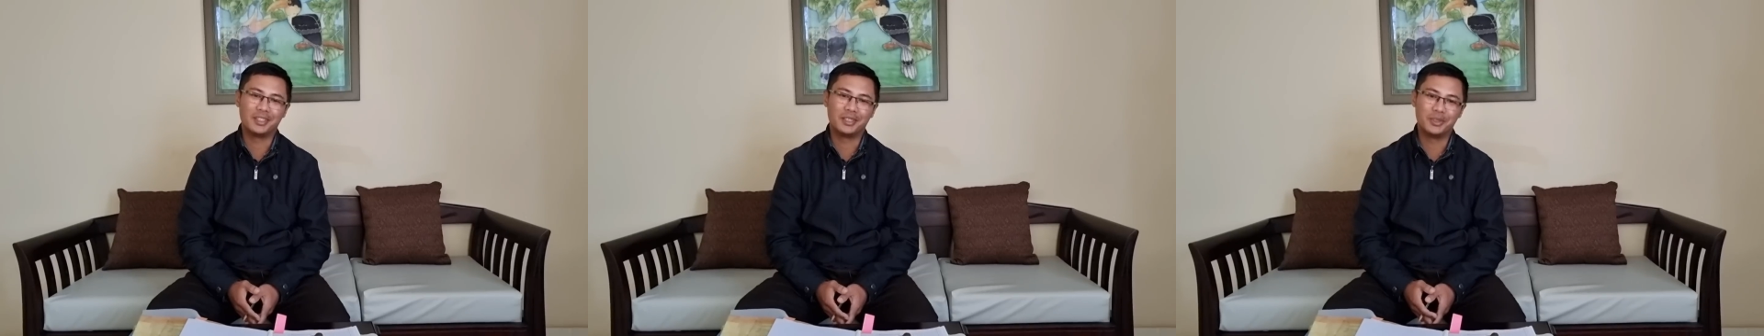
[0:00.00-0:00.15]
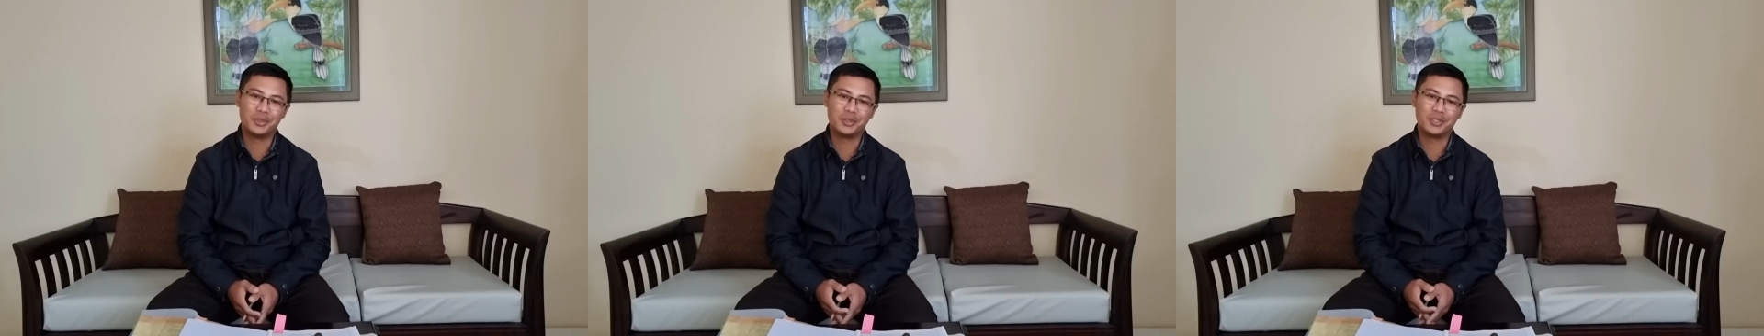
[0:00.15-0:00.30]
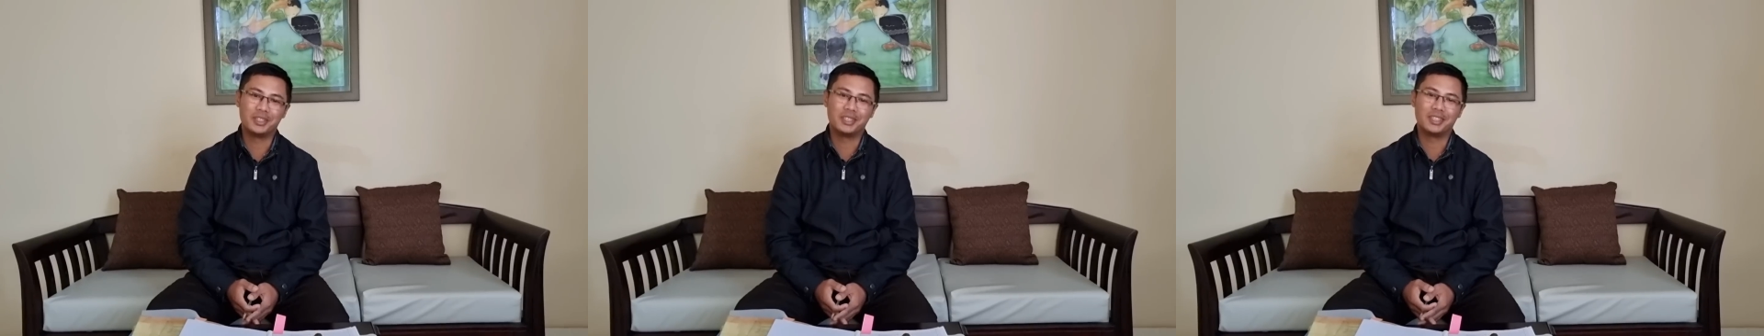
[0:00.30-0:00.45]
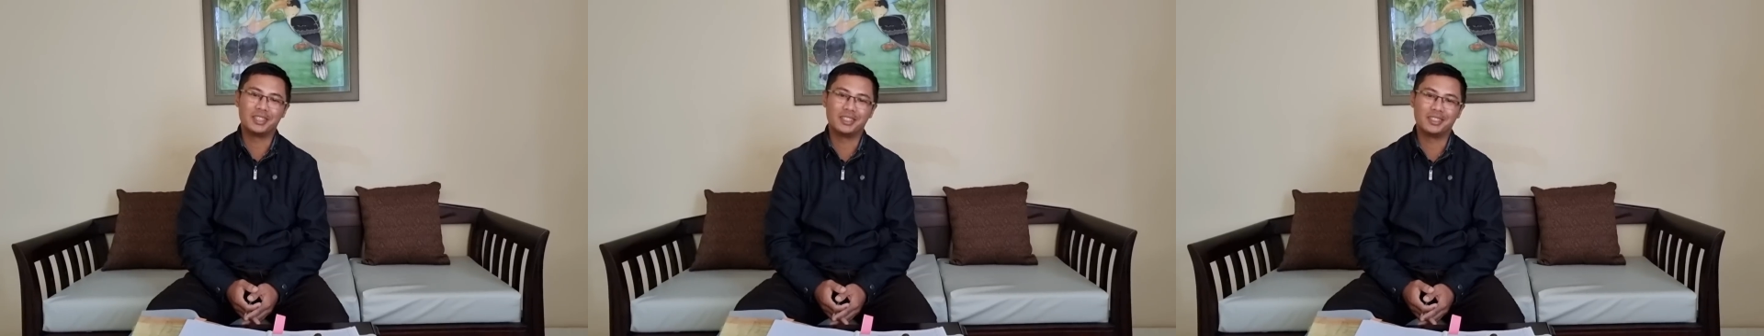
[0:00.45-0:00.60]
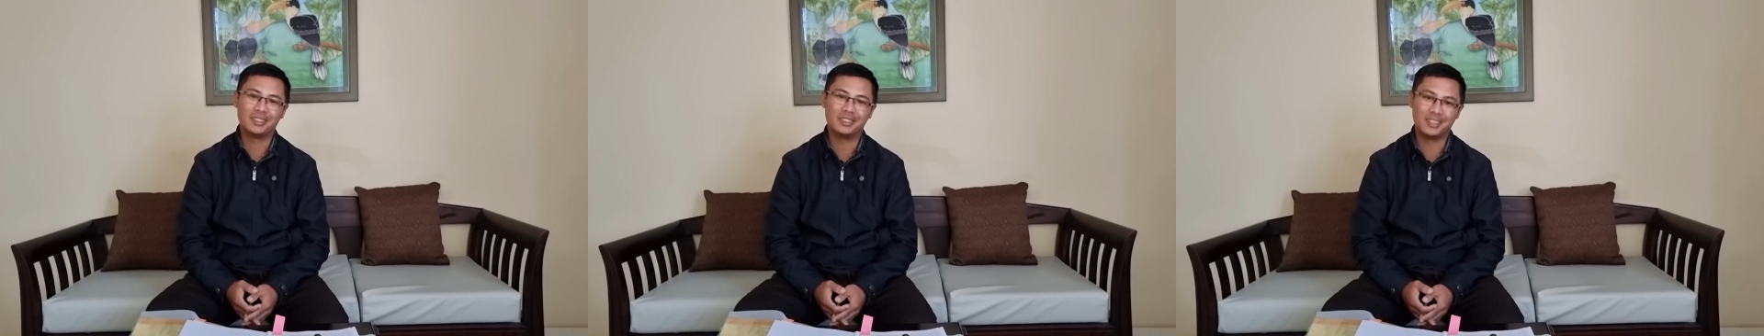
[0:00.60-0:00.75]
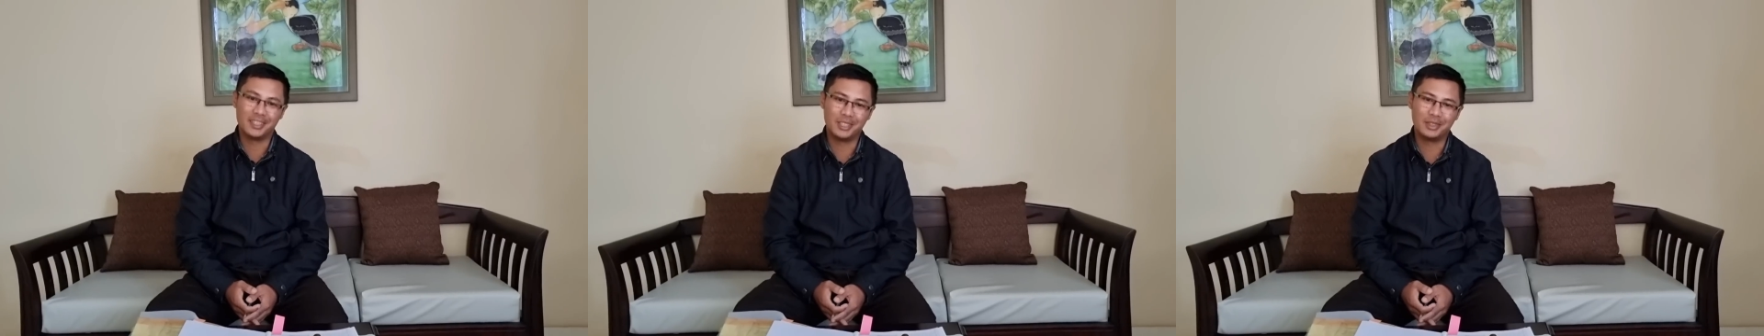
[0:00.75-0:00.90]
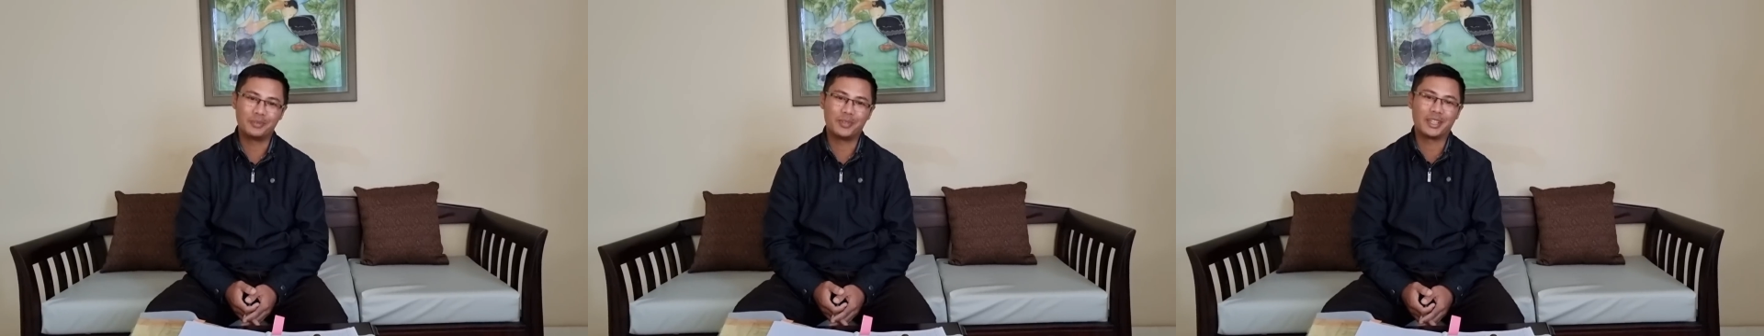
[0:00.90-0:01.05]
use it in
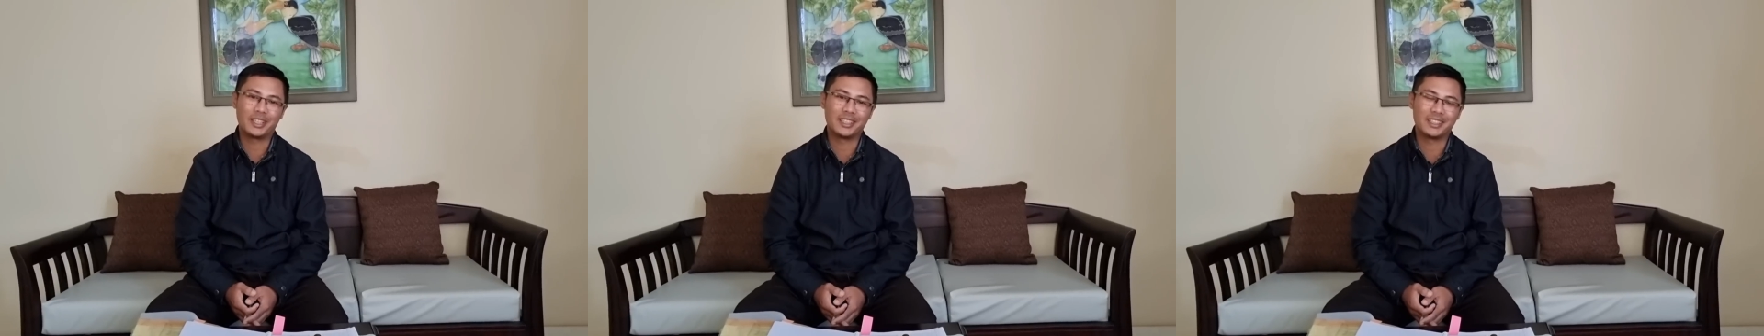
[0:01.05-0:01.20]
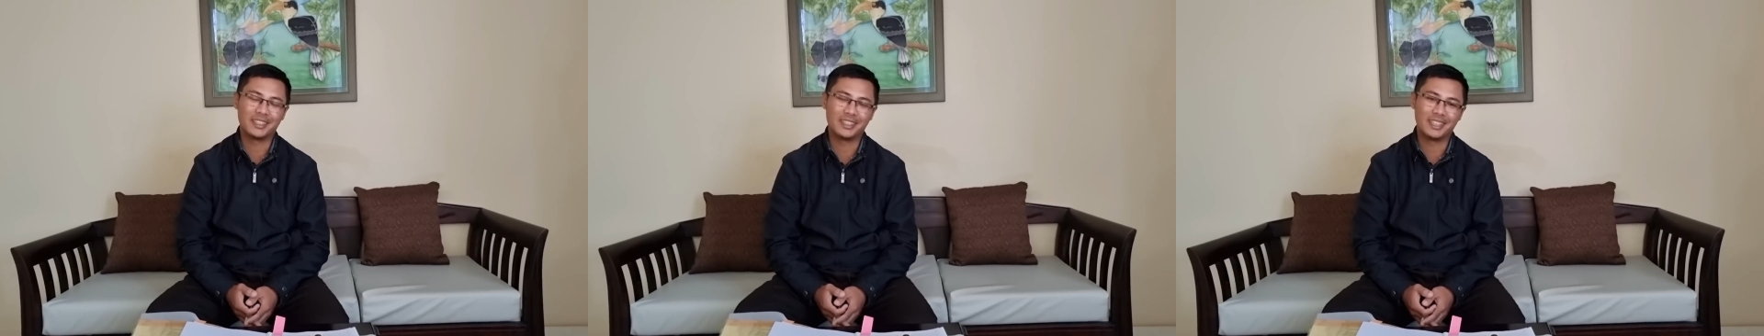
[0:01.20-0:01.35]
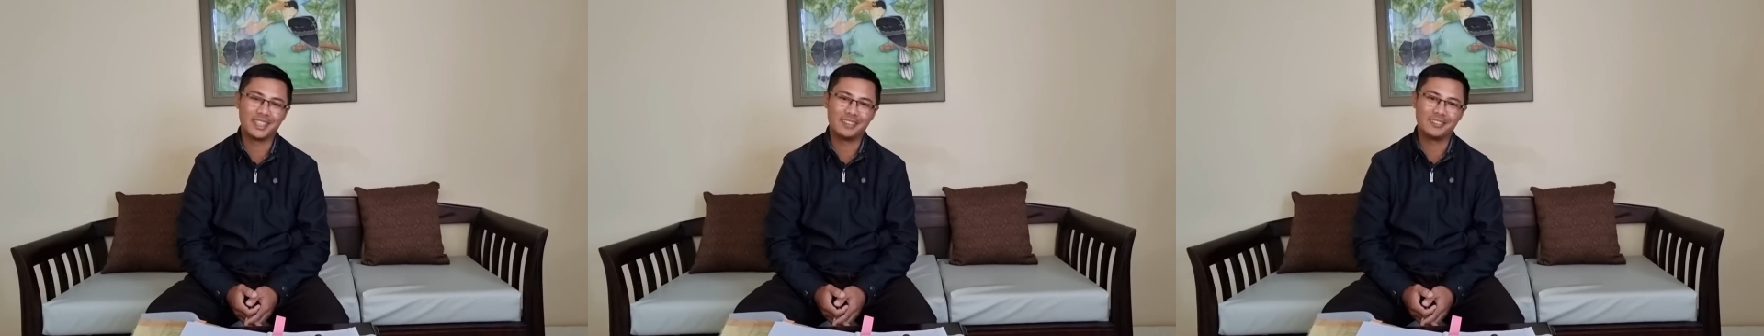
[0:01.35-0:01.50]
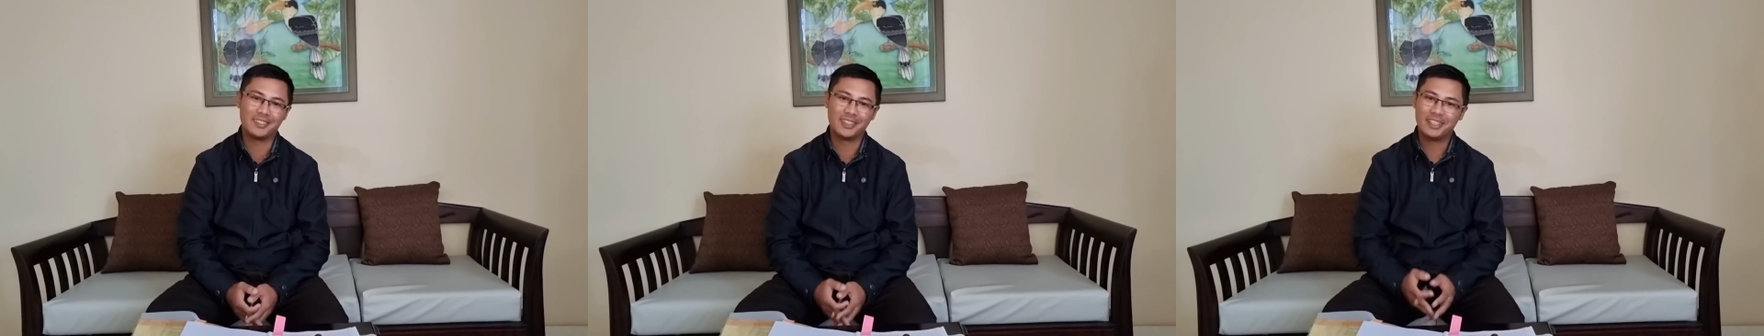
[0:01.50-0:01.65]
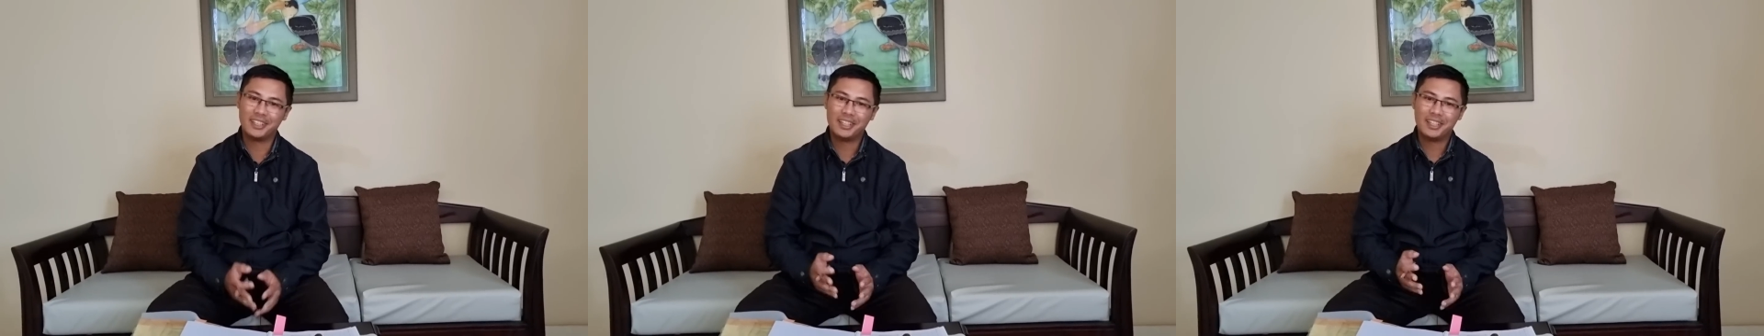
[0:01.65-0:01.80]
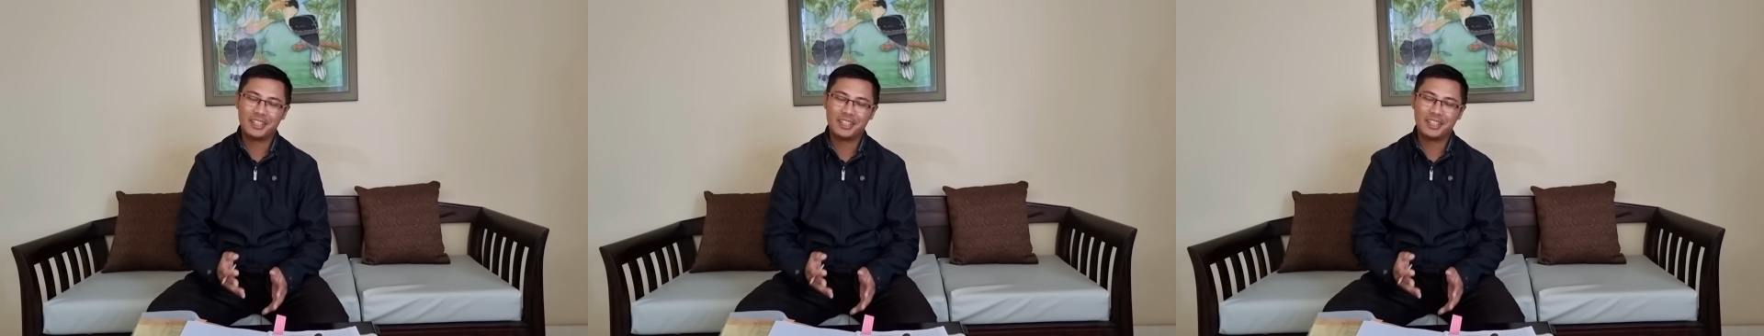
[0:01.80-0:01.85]
real practical life.